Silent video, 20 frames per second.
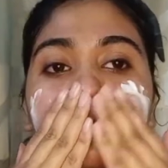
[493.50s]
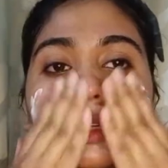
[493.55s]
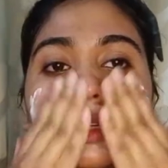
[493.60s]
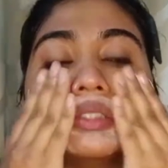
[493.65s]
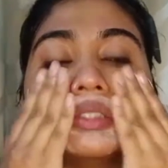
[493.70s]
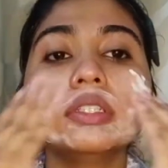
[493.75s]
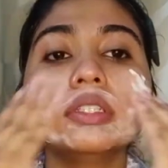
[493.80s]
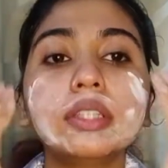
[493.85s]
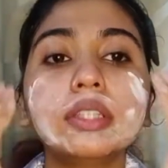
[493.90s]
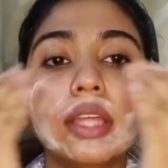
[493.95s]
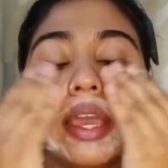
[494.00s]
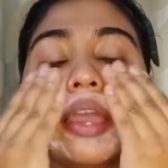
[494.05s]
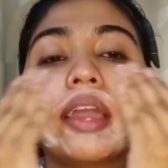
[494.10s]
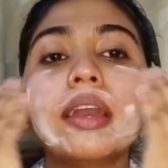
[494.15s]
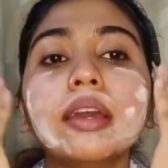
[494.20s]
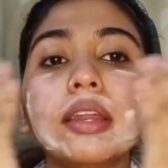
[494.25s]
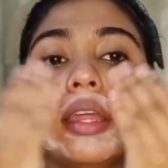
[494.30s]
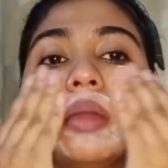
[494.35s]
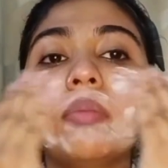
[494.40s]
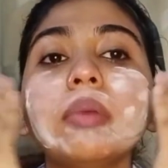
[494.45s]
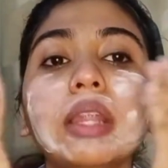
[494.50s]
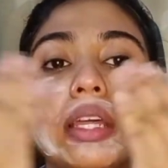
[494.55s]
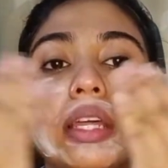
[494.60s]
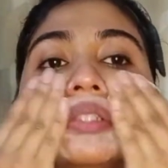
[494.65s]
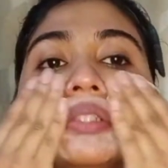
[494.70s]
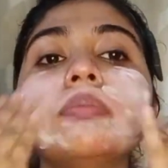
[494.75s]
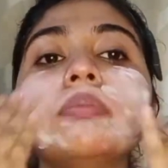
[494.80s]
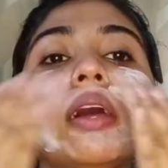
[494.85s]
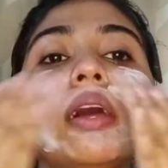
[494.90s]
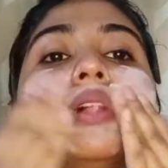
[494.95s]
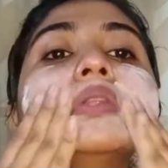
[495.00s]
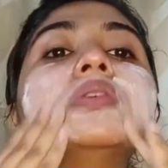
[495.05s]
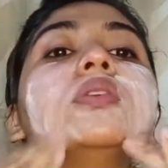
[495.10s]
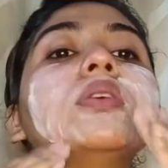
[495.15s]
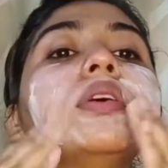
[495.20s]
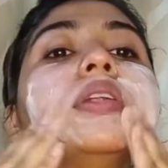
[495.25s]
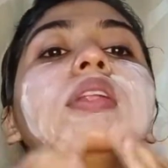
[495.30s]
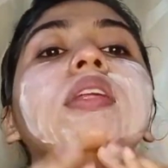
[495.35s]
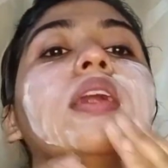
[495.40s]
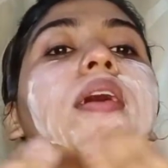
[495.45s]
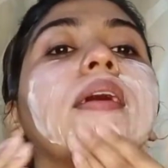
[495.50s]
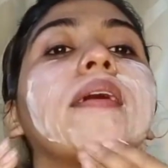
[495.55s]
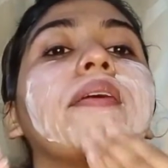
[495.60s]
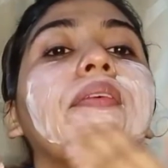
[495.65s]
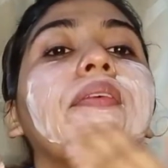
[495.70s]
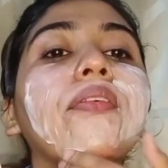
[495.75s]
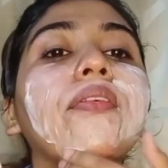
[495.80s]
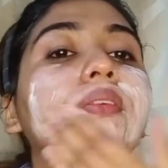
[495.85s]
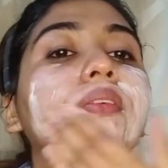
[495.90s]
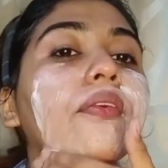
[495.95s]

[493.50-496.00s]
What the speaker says: It's a thick cream and it smells really nice.